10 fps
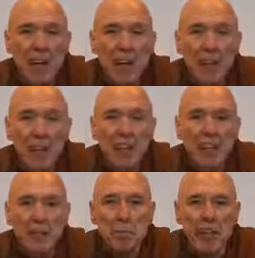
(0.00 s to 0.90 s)
of
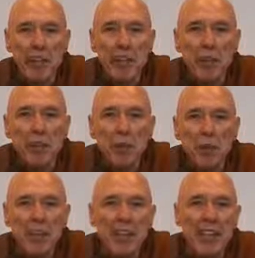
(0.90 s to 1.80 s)
these particular
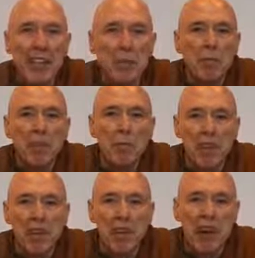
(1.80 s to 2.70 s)
faults that come from the
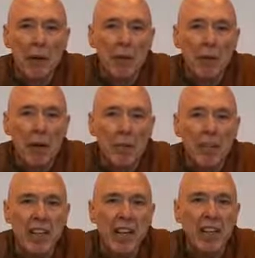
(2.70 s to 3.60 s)

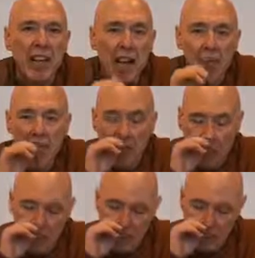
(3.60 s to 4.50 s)
Abhidharma and the
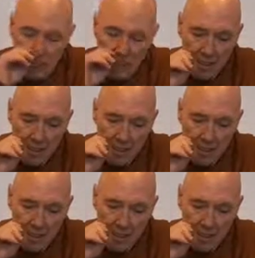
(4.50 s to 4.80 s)
commentaries.